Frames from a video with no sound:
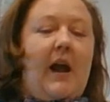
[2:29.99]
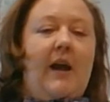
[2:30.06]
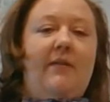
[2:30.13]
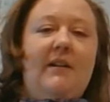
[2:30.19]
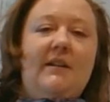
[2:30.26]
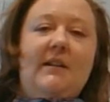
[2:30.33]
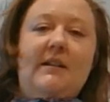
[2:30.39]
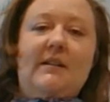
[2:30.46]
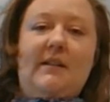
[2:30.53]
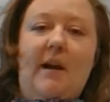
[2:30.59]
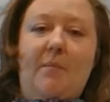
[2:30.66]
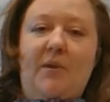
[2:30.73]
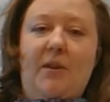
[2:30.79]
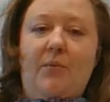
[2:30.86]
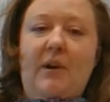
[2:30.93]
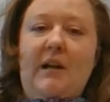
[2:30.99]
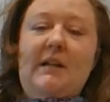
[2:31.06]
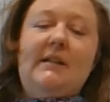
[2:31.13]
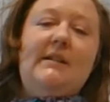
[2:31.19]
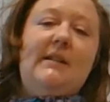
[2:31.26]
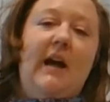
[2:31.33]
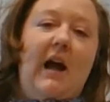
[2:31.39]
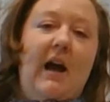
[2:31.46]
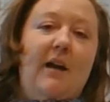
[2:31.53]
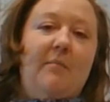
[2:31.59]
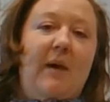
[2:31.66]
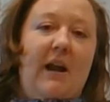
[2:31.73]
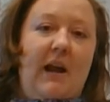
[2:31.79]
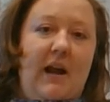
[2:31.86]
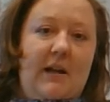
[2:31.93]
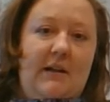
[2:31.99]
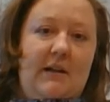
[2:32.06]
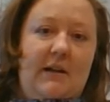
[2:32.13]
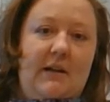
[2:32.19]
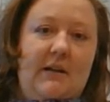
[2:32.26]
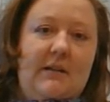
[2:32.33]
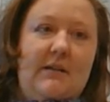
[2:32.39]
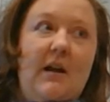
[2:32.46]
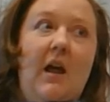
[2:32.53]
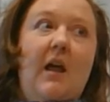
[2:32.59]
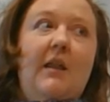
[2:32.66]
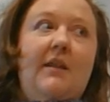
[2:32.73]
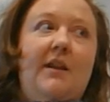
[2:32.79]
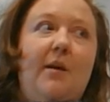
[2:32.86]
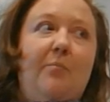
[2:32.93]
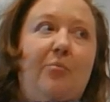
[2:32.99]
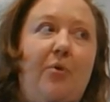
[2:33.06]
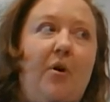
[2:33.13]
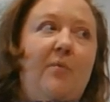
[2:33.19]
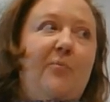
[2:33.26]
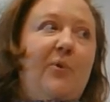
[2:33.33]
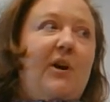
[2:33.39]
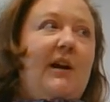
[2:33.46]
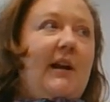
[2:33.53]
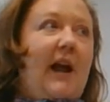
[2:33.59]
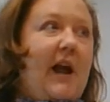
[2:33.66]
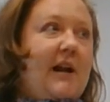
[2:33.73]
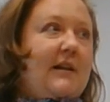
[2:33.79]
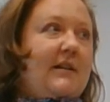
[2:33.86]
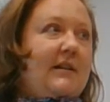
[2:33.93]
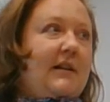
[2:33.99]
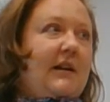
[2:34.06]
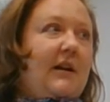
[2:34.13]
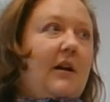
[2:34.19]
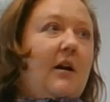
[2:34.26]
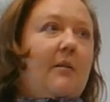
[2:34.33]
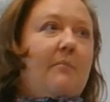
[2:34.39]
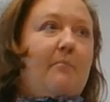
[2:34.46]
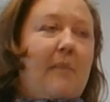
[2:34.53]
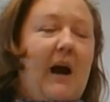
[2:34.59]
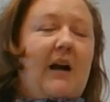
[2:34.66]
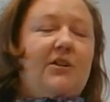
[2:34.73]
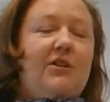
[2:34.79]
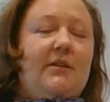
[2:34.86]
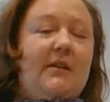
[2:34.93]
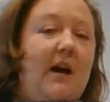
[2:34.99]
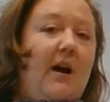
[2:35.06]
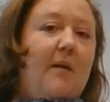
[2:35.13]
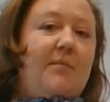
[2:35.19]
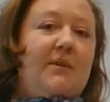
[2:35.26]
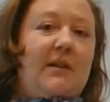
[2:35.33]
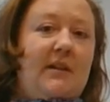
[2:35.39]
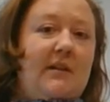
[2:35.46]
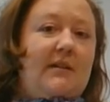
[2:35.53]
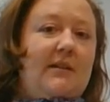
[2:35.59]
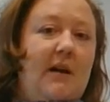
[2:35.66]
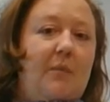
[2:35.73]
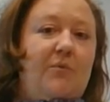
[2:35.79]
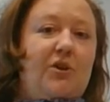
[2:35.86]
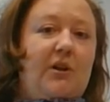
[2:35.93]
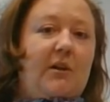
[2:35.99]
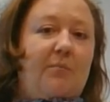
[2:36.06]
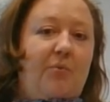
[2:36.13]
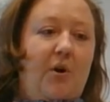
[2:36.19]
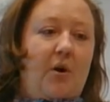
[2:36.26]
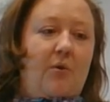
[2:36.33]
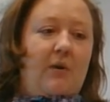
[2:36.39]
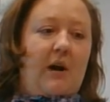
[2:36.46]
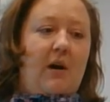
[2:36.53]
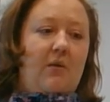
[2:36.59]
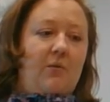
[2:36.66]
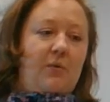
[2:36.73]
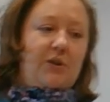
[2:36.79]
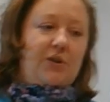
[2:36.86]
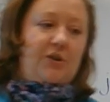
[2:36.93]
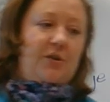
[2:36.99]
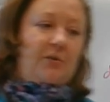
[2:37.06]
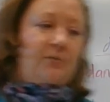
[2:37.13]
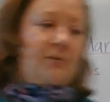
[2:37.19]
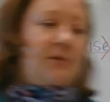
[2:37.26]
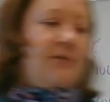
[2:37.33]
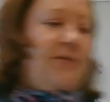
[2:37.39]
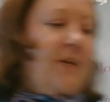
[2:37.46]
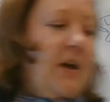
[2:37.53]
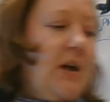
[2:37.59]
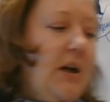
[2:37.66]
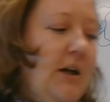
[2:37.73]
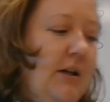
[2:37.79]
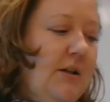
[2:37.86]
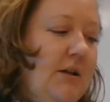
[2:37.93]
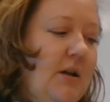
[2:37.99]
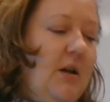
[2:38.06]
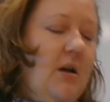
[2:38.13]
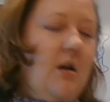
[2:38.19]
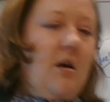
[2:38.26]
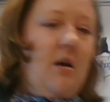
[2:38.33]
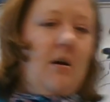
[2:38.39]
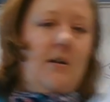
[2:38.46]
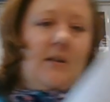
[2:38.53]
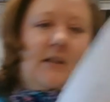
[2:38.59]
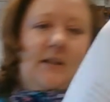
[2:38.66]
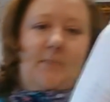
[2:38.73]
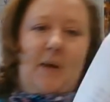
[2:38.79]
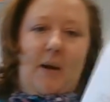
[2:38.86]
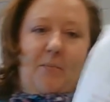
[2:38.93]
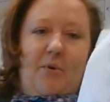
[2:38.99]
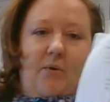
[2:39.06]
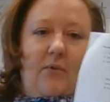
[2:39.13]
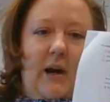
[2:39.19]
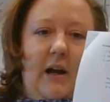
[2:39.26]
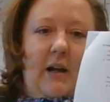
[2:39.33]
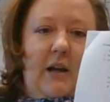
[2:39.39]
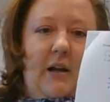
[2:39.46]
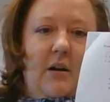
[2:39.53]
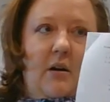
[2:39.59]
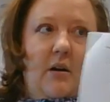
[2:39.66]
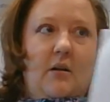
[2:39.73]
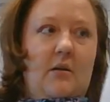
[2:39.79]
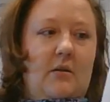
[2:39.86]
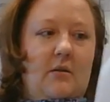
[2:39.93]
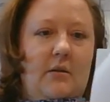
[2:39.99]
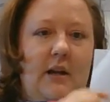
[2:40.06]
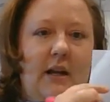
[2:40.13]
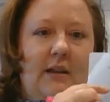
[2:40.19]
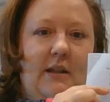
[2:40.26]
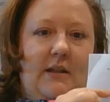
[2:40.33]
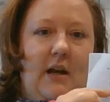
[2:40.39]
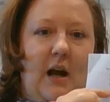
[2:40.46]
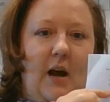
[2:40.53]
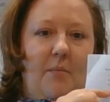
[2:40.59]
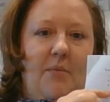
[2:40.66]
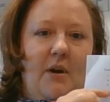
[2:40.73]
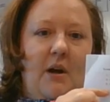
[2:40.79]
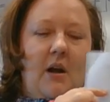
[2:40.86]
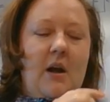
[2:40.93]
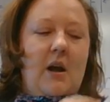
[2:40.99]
And then step 3 is to add my endings. The appropriate ending matches up to the subject pronoun, which you will find on this paper right here at the top.